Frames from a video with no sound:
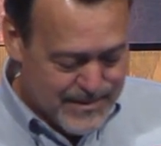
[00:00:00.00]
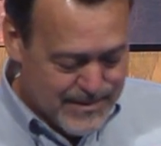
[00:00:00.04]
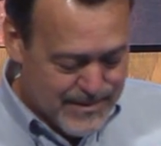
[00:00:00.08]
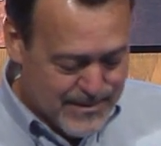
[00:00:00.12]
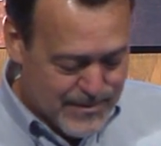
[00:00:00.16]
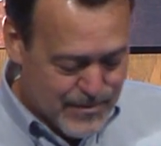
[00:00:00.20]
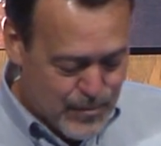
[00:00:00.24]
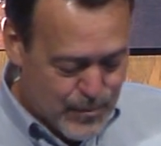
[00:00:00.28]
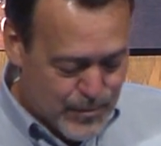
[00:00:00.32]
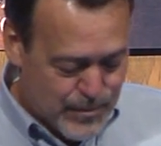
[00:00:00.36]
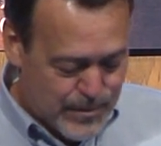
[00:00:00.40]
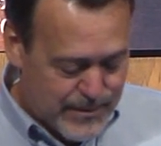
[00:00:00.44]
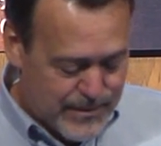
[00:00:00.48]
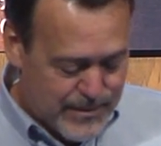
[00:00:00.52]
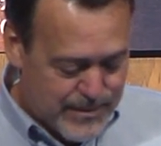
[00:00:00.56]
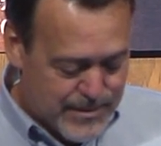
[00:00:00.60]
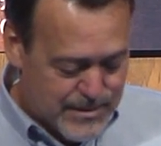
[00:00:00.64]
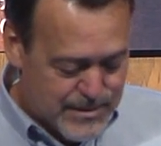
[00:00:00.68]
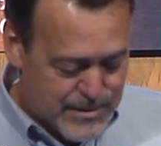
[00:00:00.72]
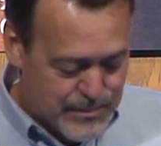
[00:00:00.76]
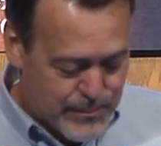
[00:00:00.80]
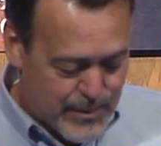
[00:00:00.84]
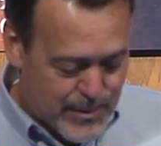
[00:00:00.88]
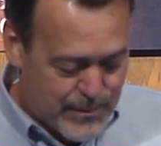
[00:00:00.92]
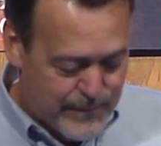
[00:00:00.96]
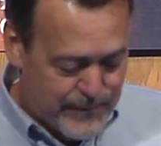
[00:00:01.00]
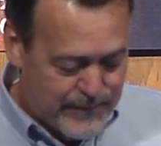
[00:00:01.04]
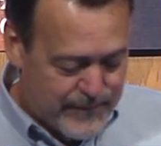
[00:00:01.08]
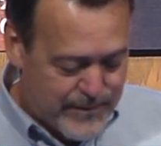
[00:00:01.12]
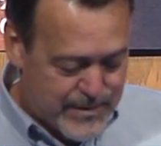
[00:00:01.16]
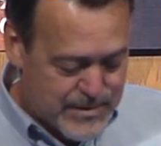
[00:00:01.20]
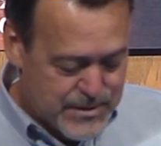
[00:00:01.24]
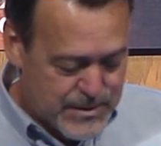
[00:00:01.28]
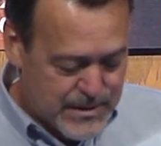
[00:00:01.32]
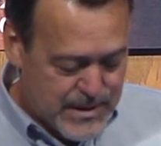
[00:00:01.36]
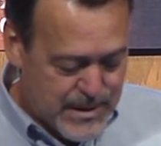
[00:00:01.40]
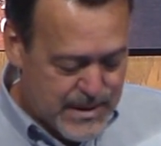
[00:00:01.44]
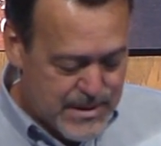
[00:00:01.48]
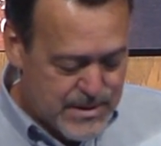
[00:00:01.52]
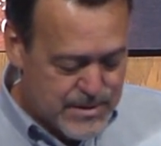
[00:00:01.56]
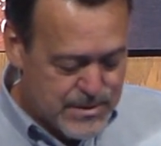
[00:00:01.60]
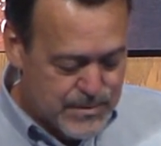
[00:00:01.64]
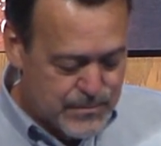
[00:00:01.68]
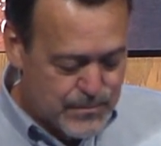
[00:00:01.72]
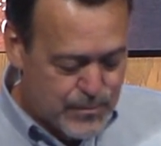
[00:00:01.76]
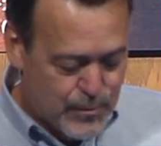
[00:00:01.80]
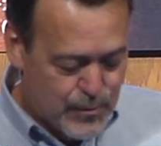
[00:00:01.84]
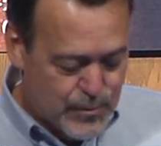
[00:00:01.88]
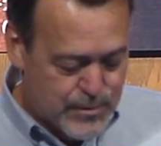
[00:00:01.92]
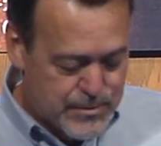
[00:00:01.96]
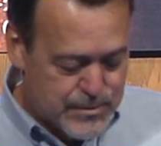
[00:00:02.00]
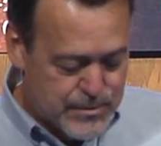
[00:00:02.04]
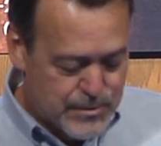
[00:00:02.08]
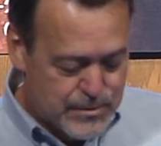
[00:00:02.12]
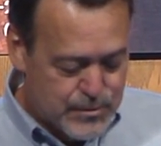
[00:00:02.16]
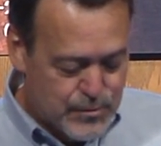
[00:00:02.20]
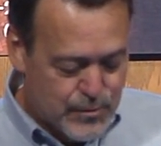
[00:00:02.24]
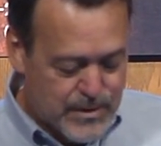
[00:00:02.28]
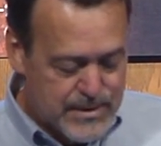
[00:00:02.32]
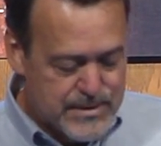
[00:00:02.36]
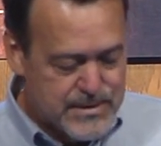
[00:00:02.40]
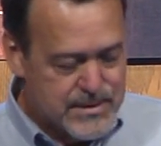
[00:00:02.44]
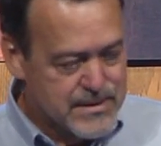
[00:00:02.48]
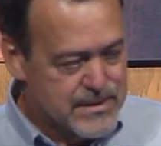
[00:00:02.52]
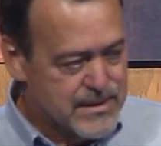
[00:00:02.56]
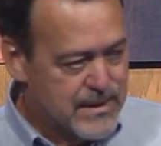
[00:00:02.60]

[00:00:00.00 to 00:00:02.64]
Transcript: According to the Department of Education, boys are twice as